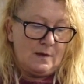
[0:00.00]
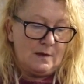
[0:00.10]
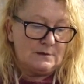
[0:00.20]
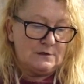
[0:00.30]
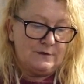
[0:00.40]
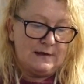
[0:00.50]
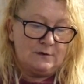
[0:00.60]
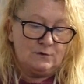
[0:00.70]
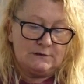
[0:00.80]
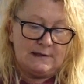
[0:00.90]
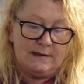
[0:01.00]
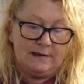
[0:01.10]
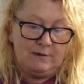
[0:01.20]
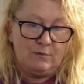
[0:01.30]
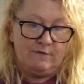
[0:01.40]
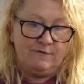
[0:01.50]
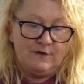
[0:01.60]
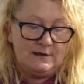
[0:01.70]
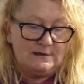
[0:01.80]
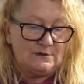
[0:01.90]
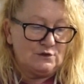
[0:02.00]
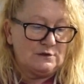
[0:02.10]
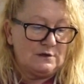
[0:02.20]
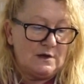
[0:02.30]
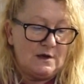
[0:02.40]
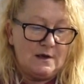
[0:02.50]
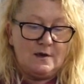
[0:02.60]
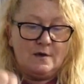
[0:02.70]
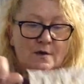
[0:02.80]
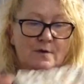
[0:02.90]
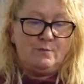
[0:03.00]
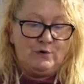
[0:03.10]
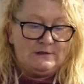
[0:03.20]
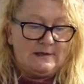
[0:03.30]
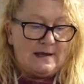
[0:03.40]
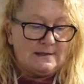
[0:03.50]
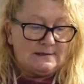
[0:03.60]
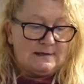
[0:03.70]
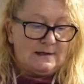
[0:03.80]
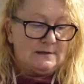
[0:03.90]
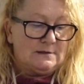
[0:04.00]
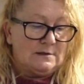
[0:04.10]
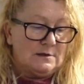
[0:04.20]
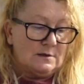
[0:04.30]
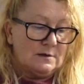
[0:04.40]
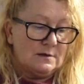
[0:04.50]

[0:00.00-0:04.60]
until that looks like it will fit, and just put it against it